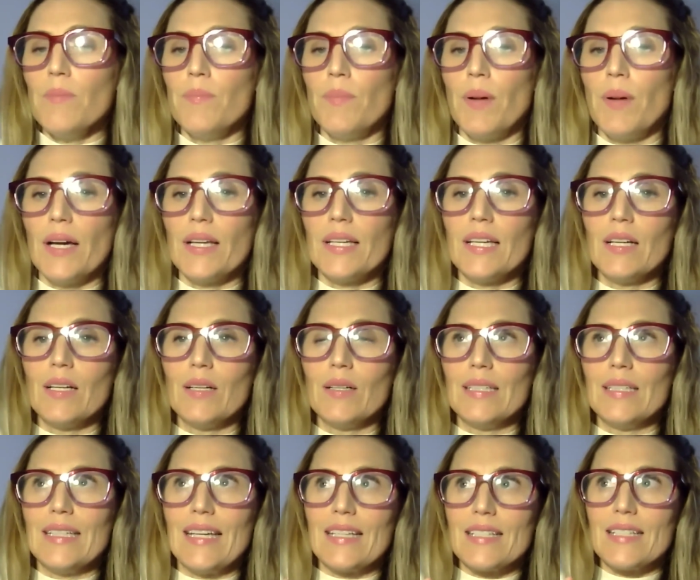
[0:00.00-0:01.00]
But
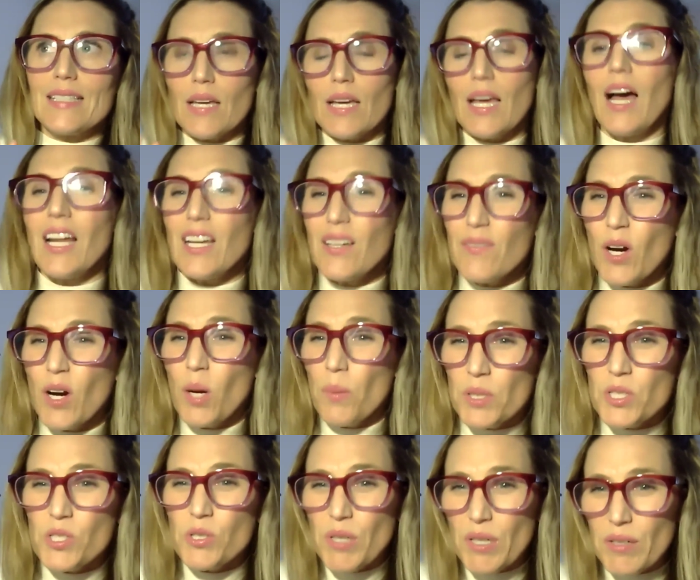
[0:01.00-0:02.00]
it's a kind of
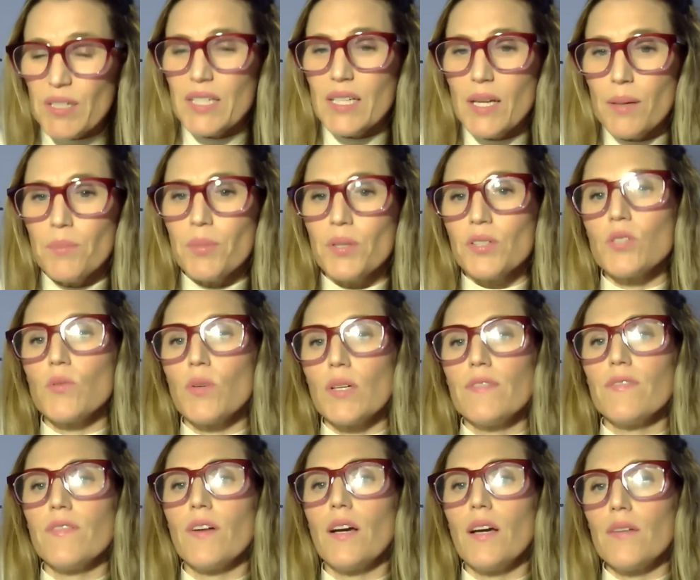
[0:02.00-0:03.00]
arbitrary number,
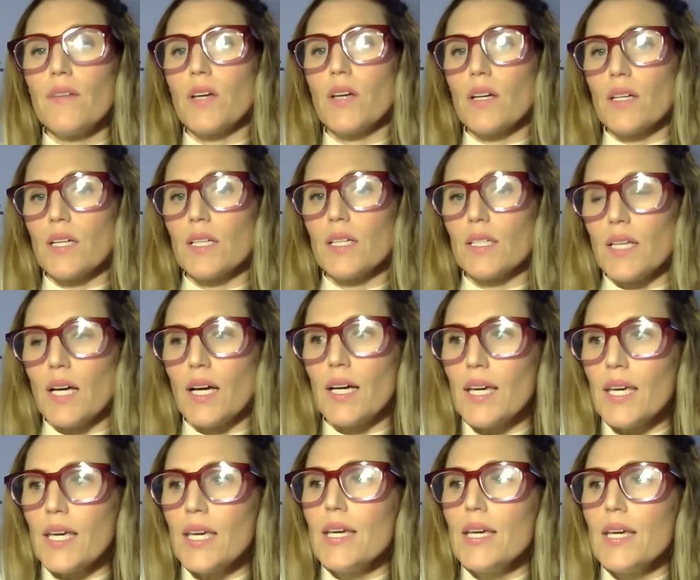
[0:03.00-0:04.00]
25, not going to
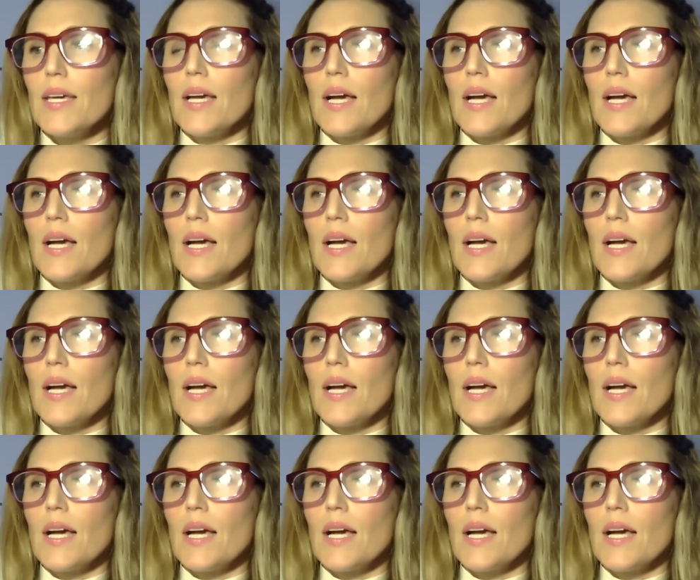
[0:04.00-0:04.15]
lie.